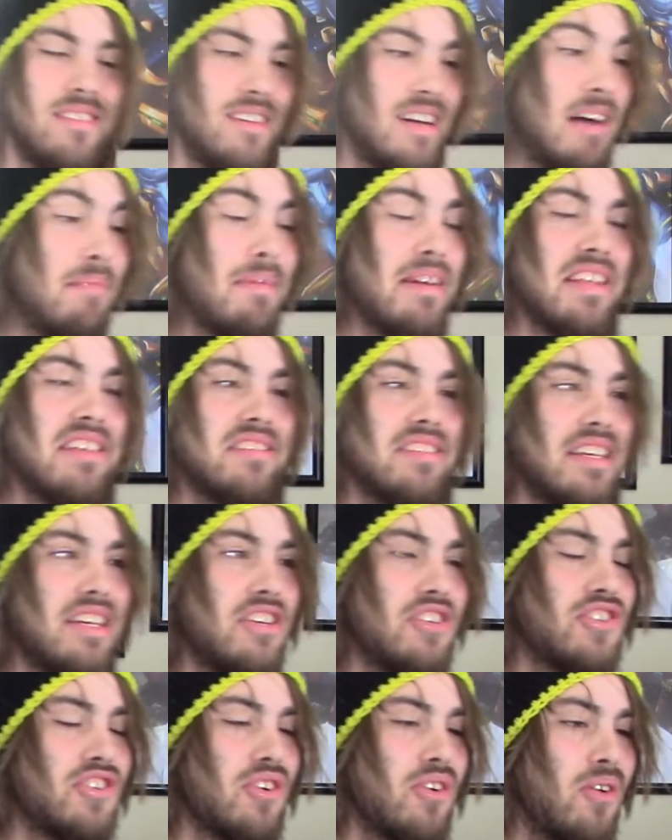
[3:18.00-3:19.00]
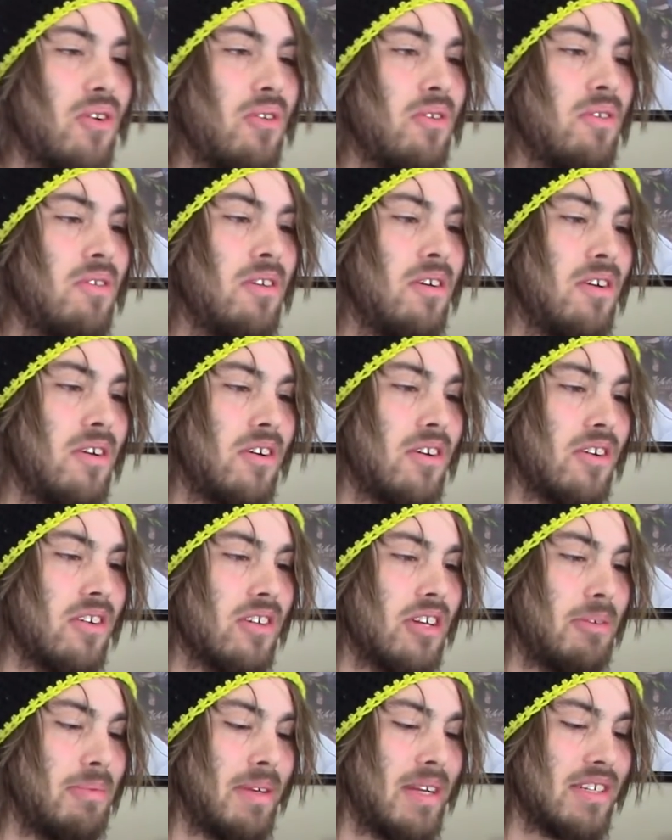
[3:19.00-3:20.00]
I made this intro
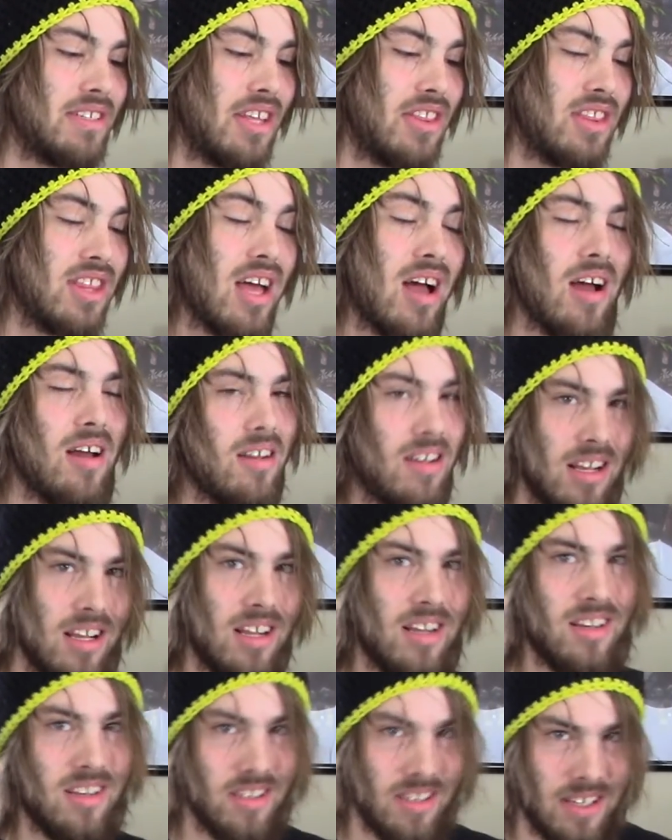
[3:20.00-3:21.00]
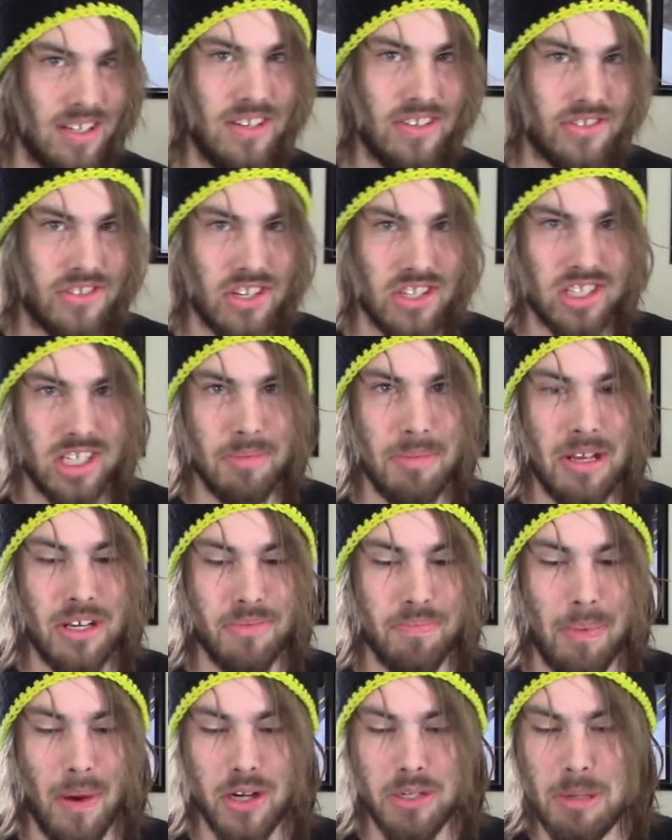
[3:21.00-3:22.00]
earlier because I thought it's just gonna be a
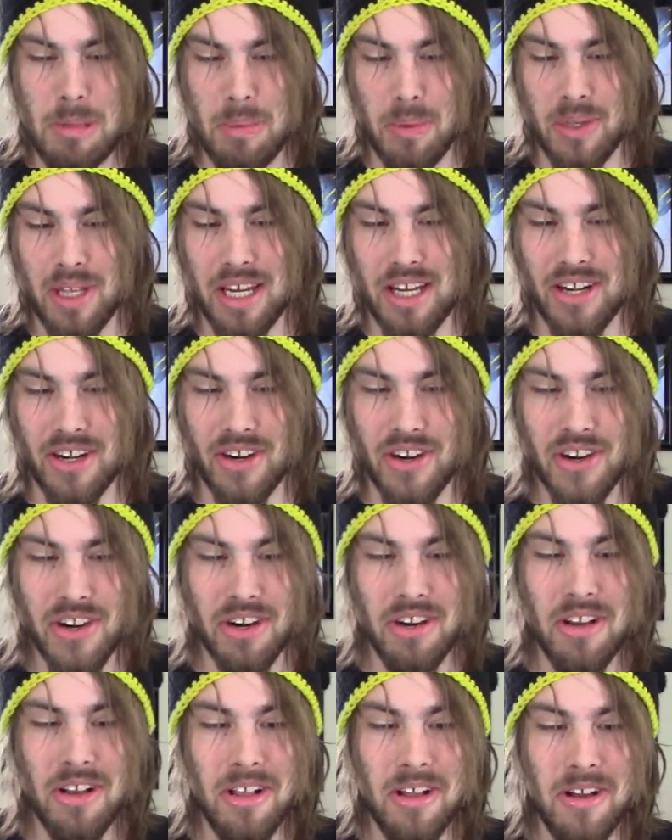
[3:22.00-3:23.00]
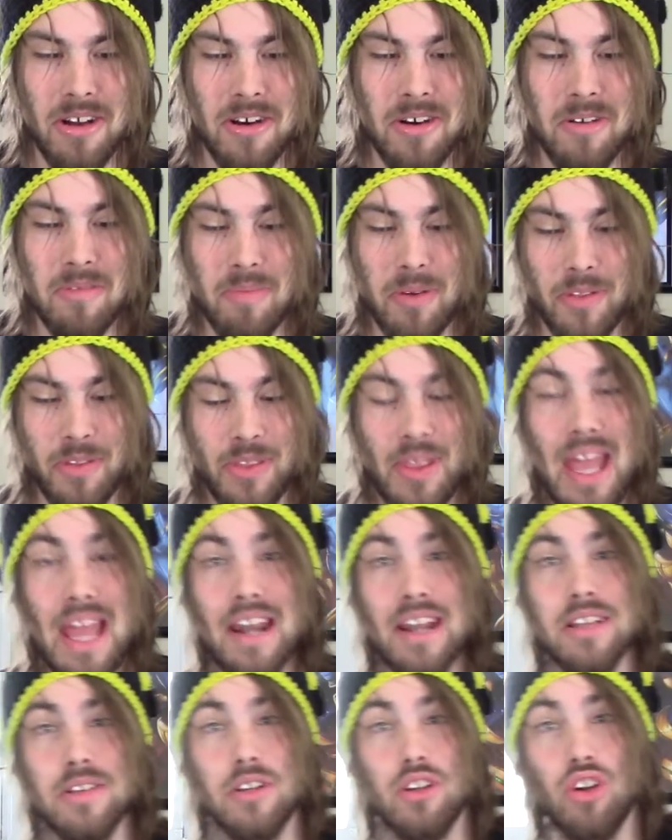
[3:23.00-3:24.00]
bunch of people getting hurt. But that
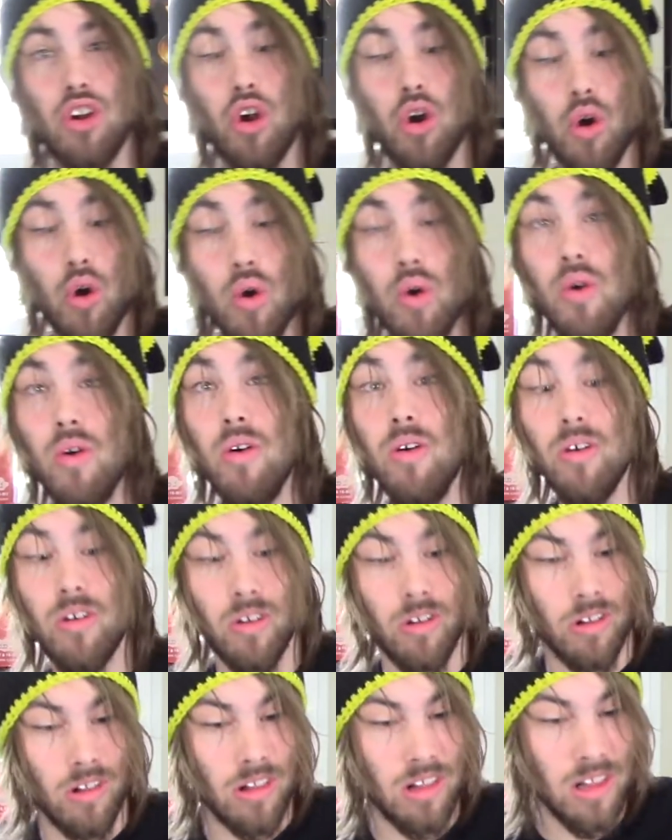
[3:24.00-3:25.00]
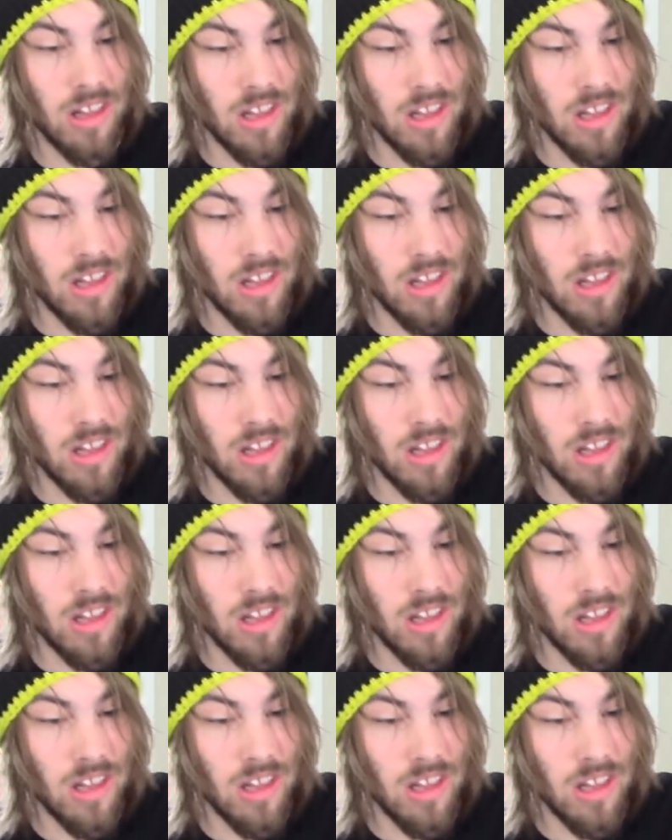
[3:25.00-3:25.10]
is cool!